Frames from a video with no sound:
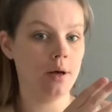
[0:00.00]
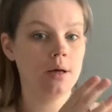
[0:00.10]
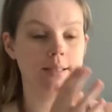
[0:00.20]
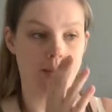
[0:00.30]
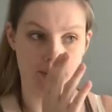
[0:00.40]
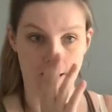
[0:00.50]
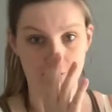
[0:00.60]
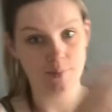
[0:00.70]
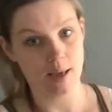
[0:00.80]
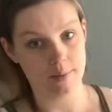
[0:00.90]
something out
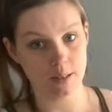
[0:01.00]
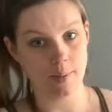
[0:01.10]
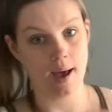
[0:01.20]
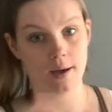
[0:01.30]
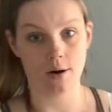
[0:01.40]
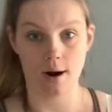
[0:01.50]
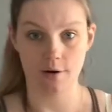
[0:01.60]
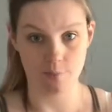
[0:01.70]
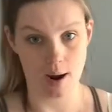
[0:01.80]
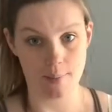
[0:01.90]
of baby's bag or out
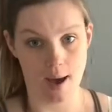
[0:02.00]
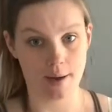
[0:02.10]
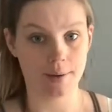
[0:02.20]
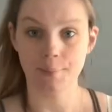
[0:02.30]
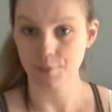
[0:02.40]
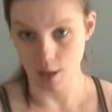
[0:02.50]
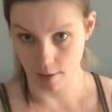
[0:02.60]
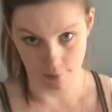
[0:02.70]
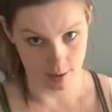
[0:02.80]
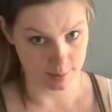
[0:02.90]
of my bag in
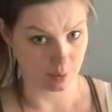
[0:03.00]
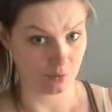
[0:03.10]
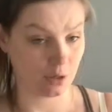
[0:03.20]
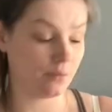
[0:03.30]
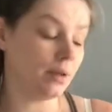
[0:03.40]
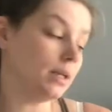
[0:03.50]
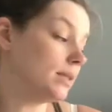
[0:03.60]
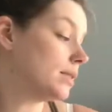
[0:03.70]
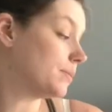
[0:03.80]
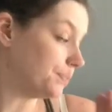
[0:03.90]
the hospital for
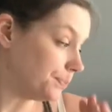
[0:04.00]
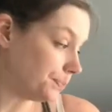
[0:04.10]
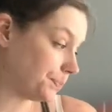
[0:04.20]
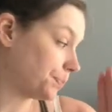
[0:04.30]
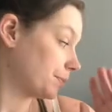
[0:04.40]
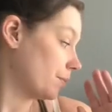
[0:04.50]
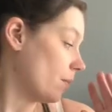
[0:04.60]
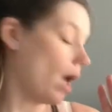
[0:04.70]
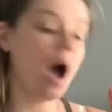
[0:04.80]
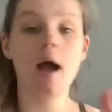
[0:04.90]
convenience.
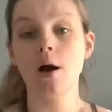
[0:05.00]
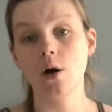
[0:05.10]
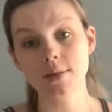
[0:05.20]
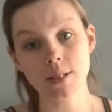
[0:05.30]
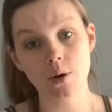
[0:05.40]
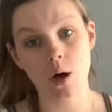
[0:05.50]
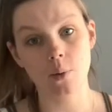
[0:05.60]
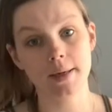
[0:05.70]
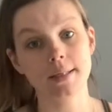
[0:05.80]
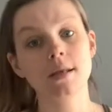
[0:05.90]
I also
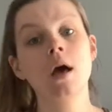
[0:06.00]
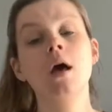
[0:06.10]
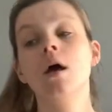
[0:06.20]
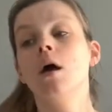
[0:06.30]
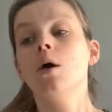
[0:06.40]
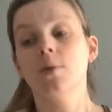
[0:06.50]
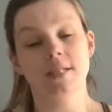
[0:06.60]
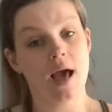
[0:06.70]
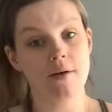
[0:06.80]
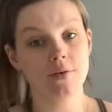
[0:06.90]
always, once I
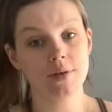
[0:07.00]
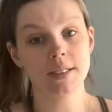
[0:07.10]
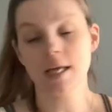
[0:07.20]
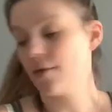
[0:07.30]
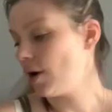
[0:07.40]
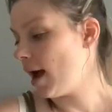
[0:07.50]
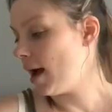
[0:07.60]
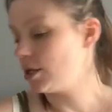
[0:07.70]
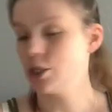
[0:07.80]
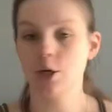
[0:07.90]
have everything together, I
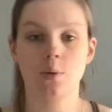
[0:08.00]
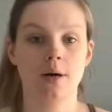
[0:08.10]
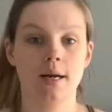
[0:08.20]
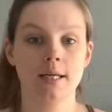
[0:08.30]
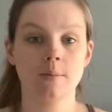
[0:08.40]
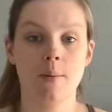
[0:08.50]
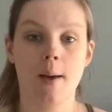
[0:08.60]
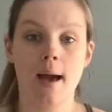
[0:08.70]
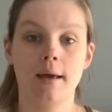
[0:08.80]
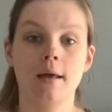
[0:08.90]
actually organize my
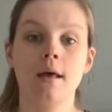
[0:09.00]
bag